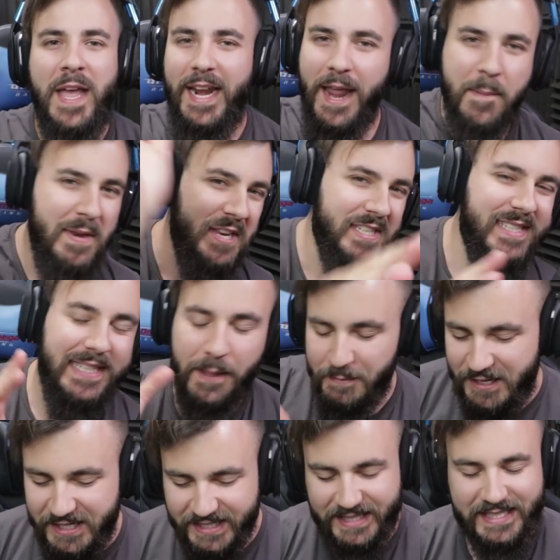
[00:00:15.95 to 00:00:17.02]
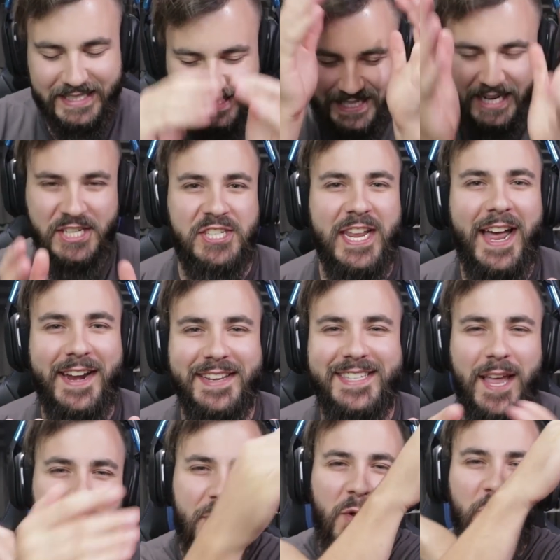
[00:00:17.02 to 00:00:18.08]
let me just let me just touch down on
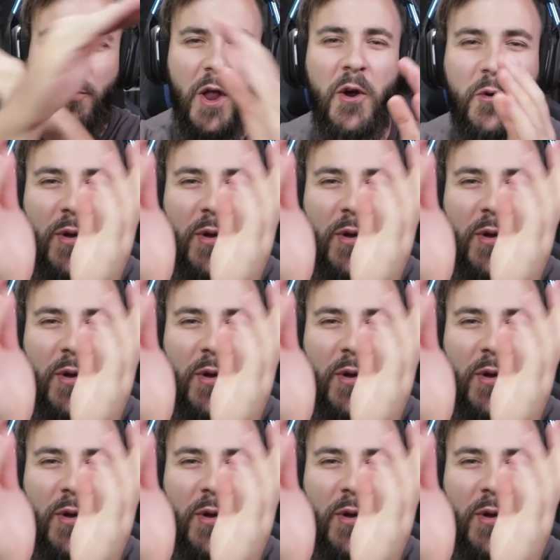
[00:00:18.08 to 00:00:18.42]
something real